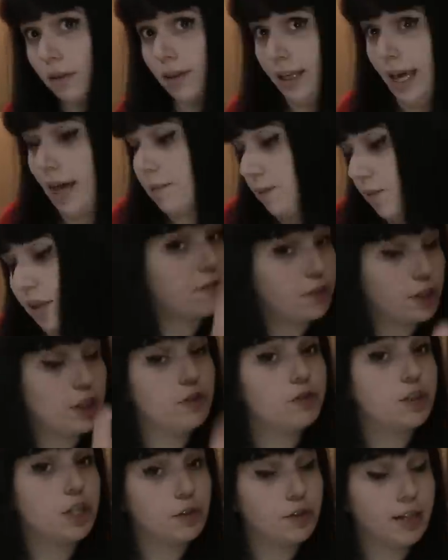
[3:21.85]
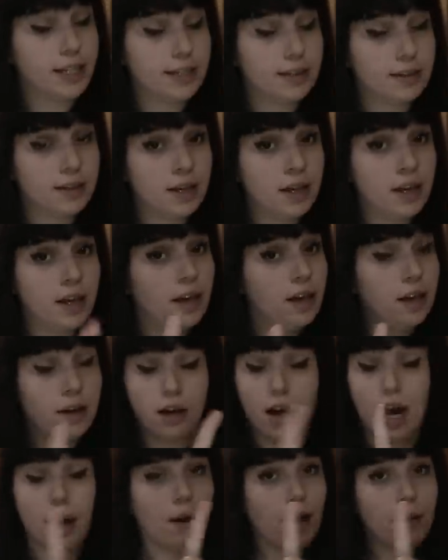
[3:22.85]
Yeah, if you do this,
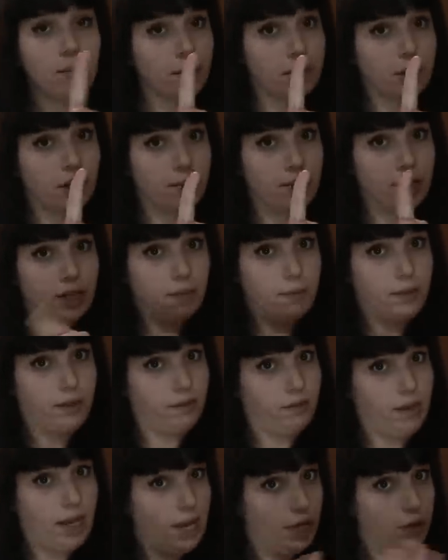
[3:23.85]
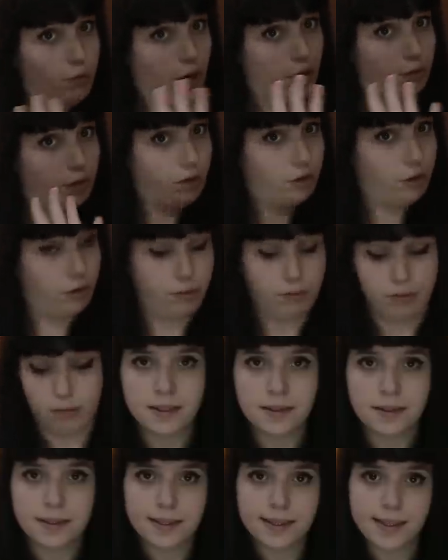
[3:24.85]
I, I'm not gonna be coming anywhere with you.
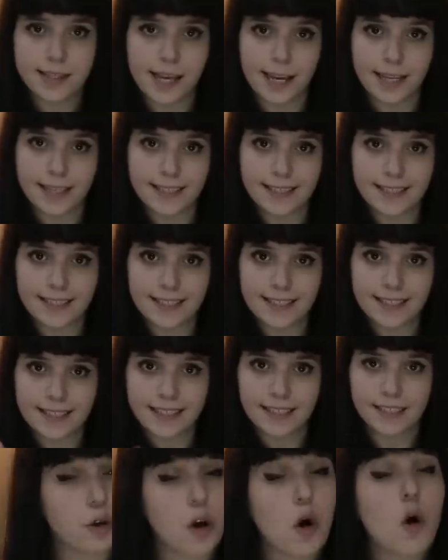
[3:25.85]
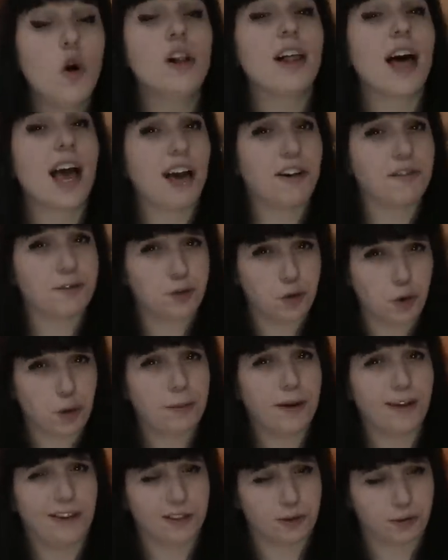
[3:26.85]
Six, we all have
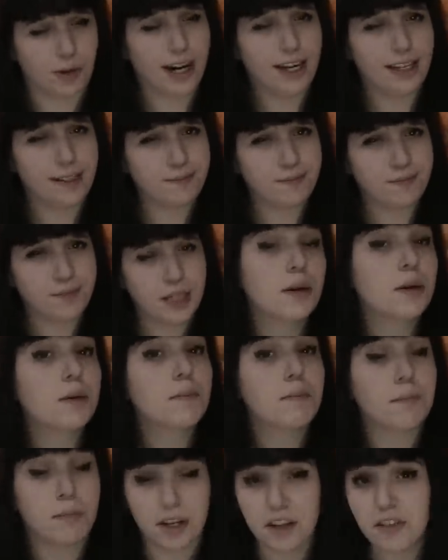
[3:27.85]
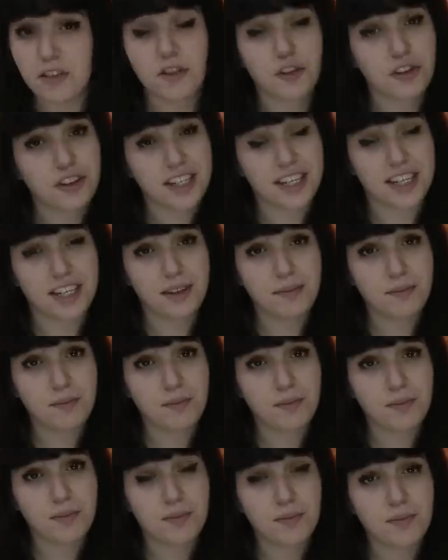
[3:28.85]
doorbells, right? But in Turkey,
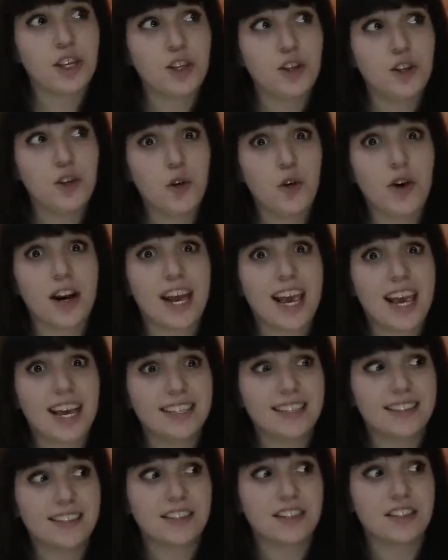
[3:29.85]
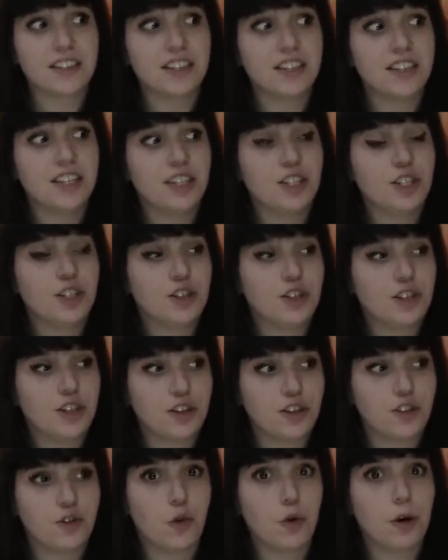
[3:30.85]
your answer to
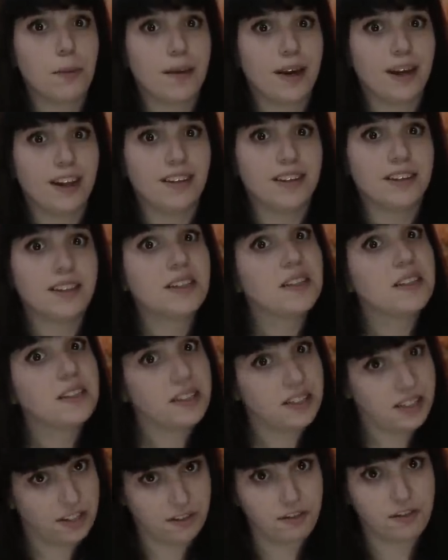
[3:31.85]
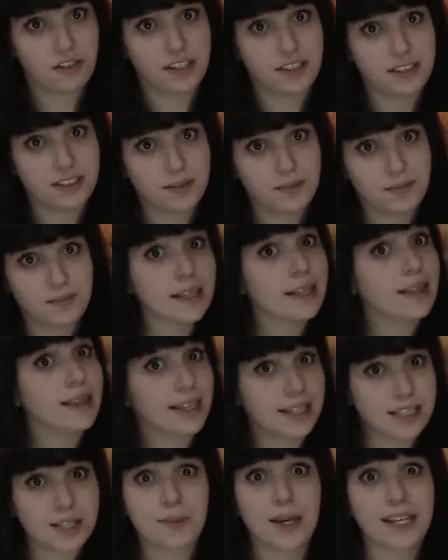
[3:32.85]
the doorbell is different.
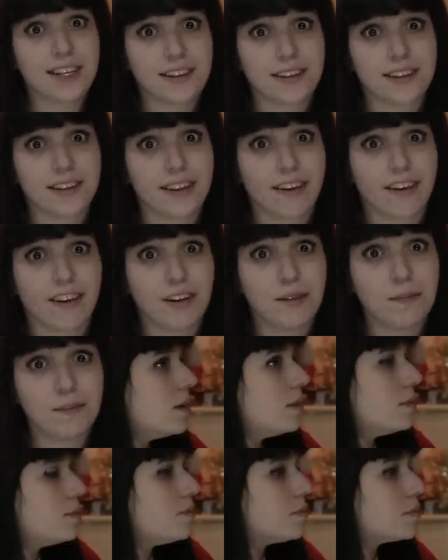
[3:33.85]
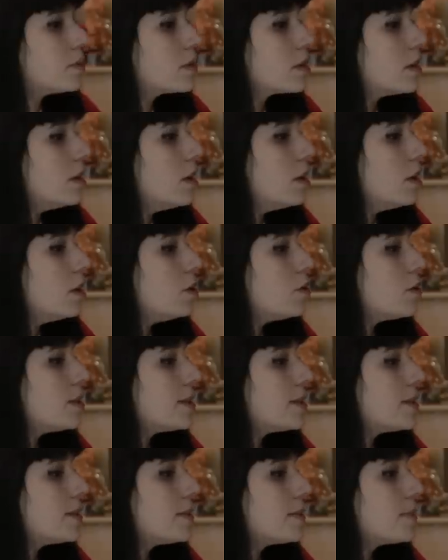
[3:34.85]
Let's make it clear. Who
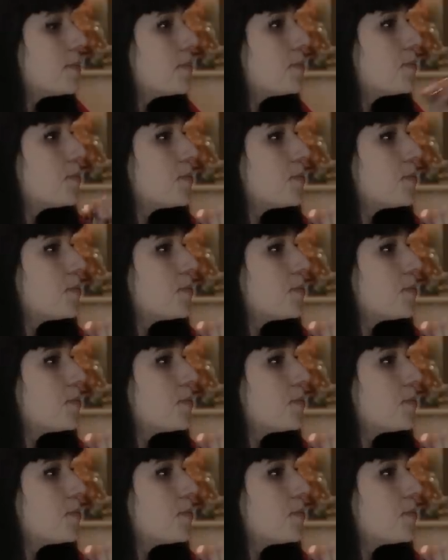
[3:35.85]
is this?